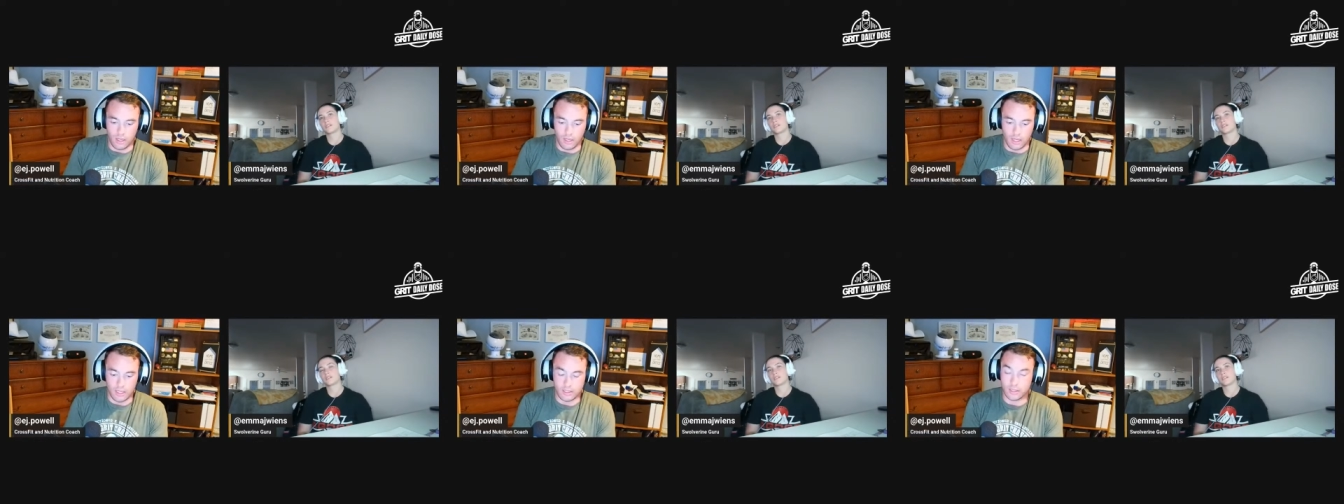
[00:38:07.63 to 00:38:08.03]

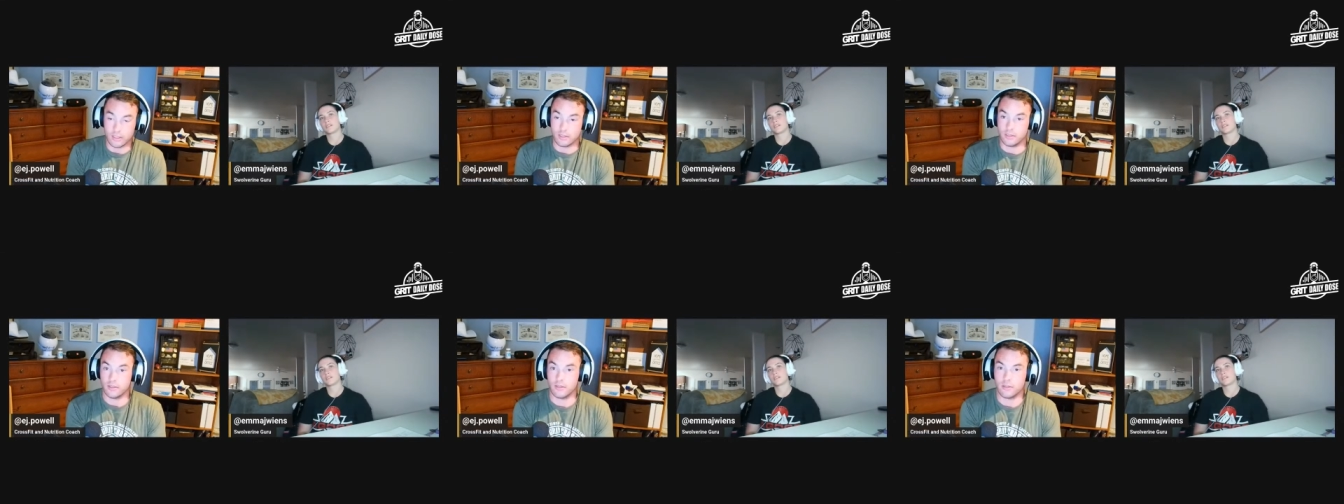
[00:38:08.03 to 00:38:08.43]
Is
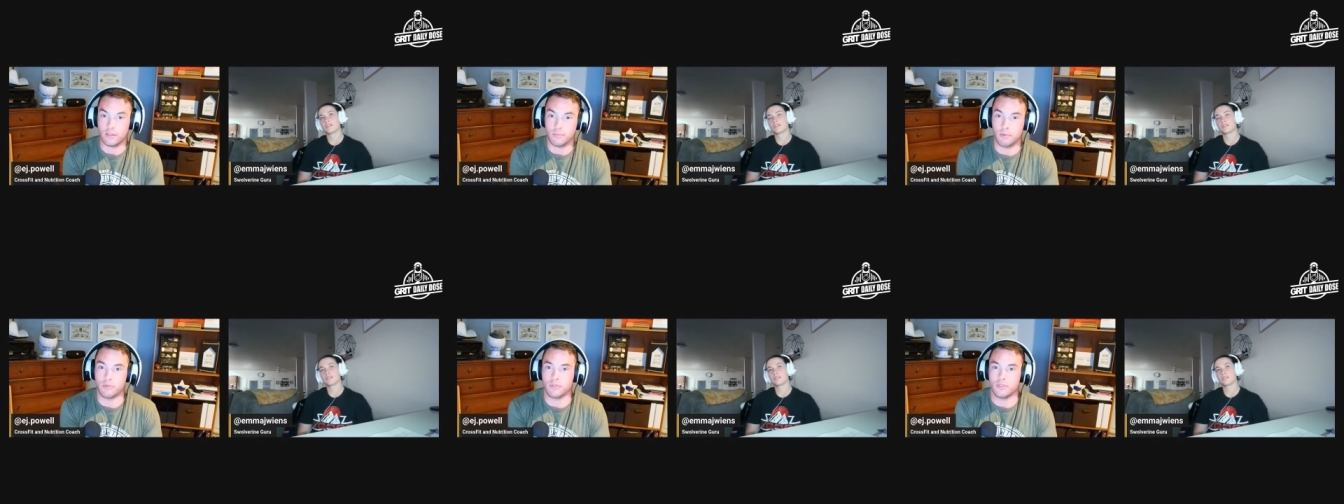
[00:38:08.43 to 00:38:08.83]
this the
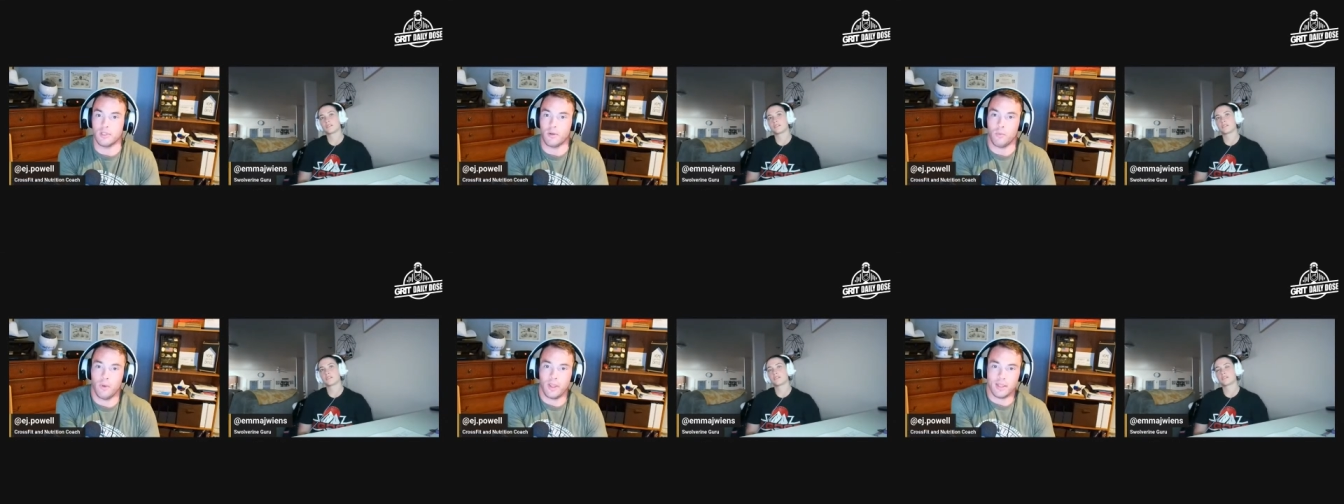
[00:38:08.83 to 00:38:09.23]
person that
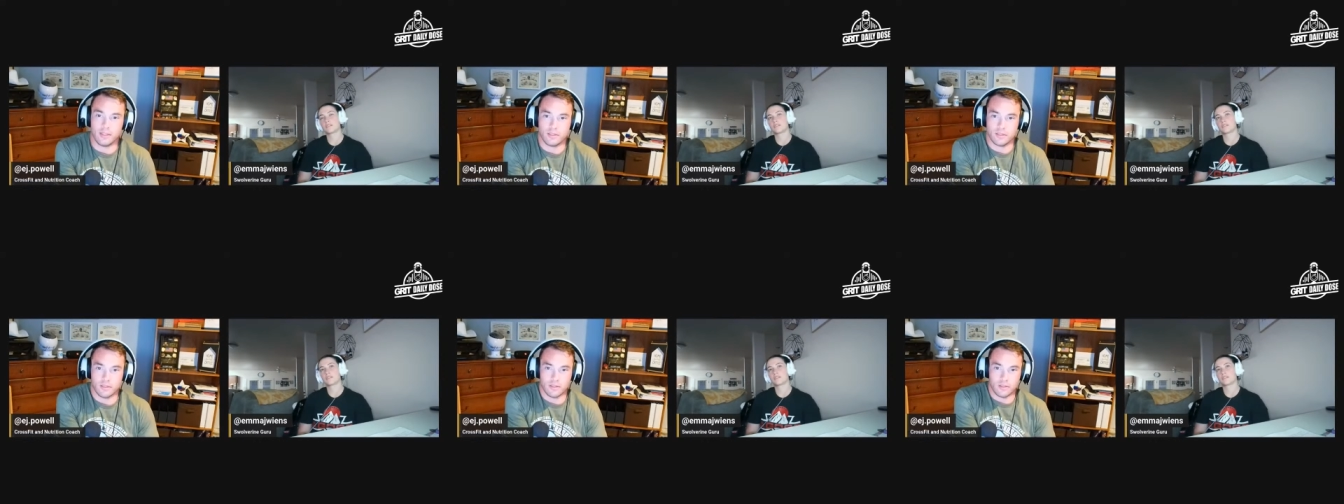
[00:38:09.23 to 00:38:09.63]

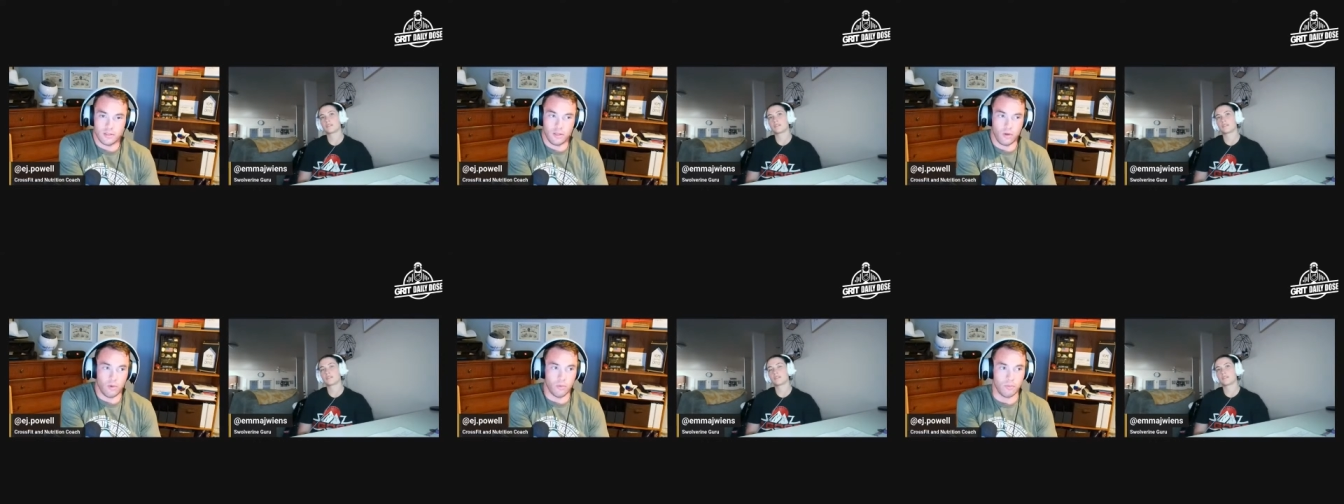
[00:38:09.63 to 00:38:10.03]
weighs
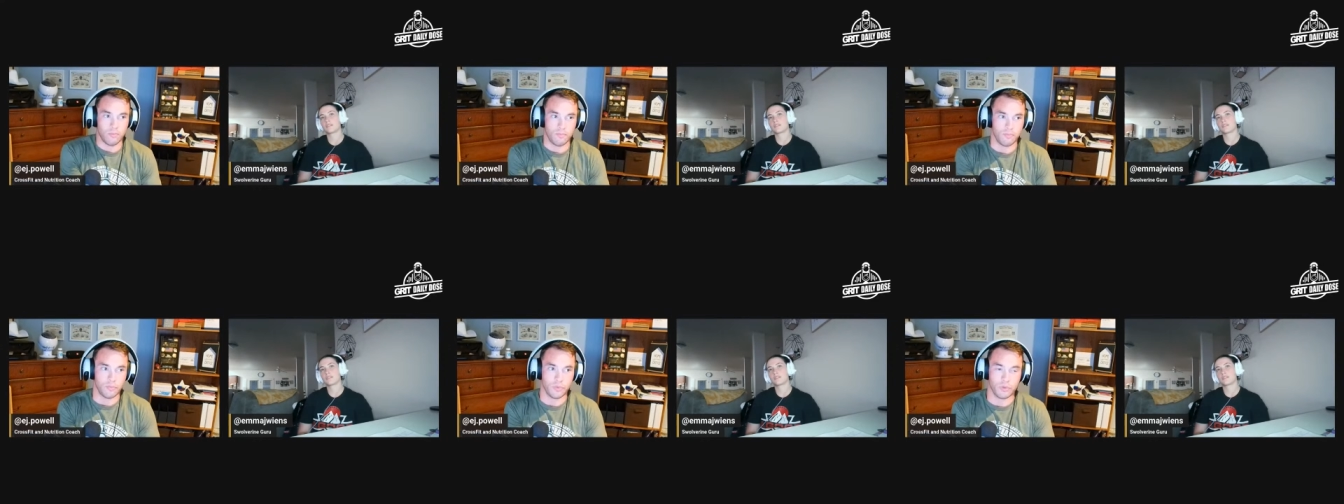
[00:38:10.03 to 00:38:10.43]

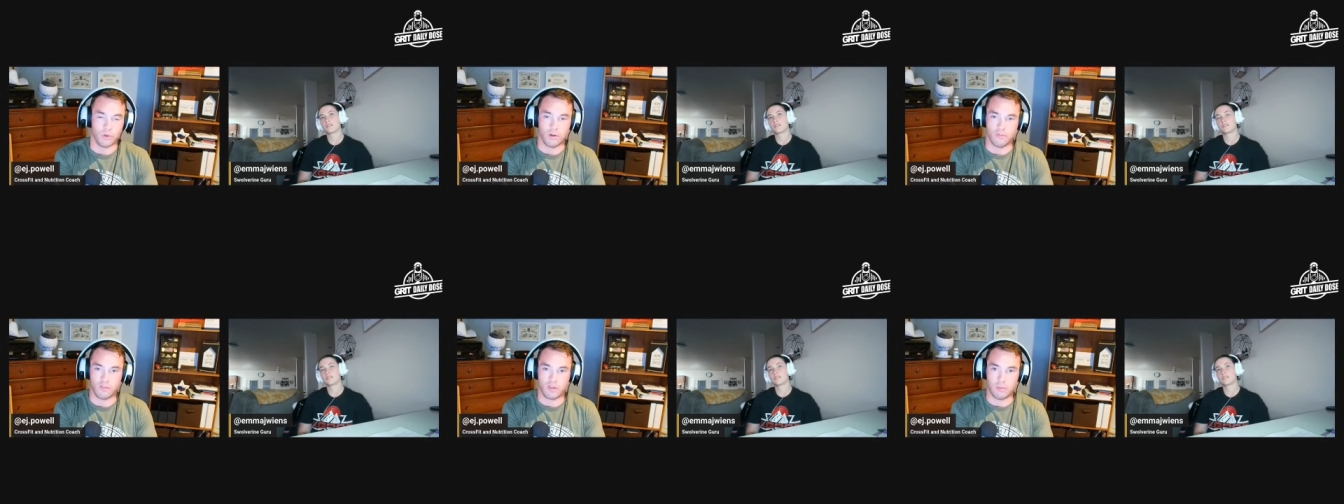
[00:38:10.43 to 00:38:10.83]

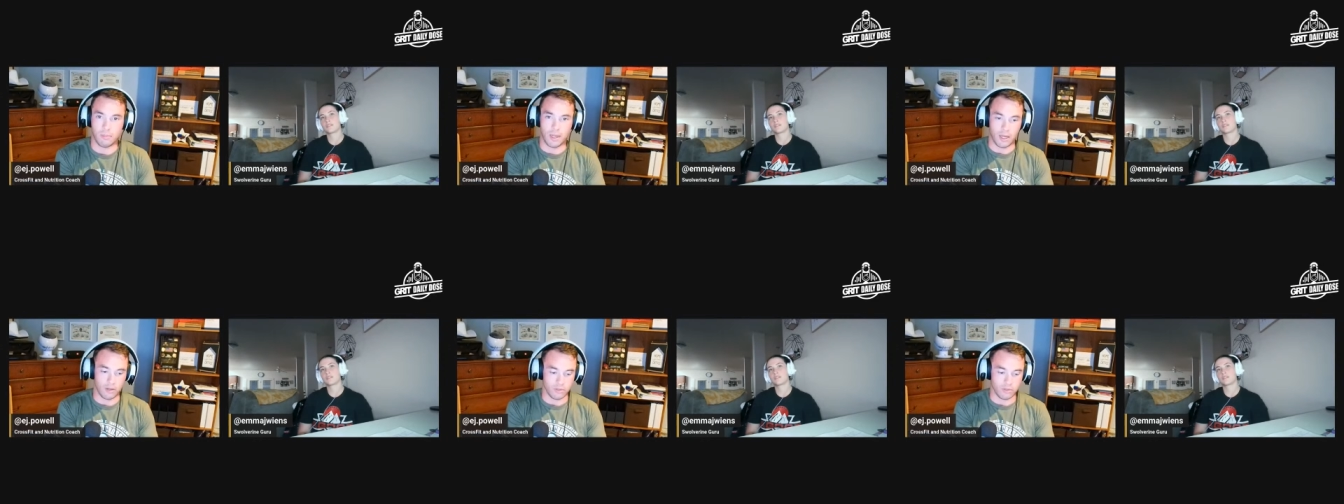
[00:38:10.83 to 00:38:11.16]
350 pounds